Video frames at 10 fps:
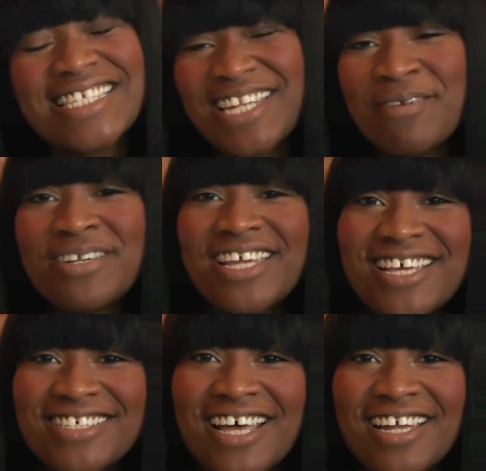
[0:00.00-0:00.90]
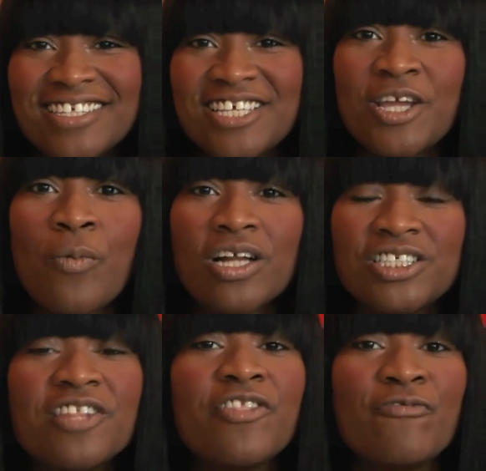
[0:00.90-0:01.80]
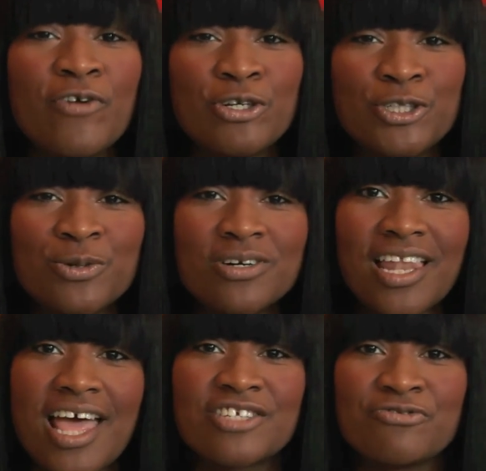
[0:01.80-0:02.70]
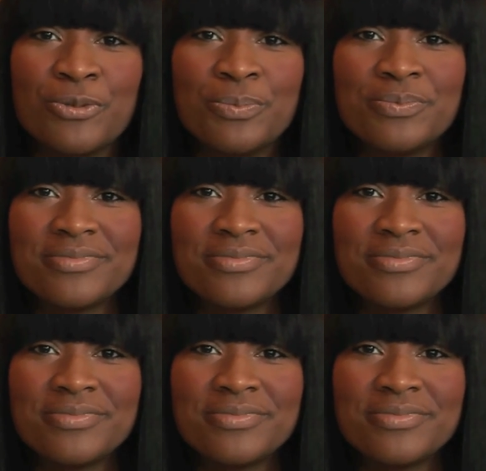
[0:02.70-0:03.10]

Celebrity Hairstylist, and you're watching the Virtual Classroom.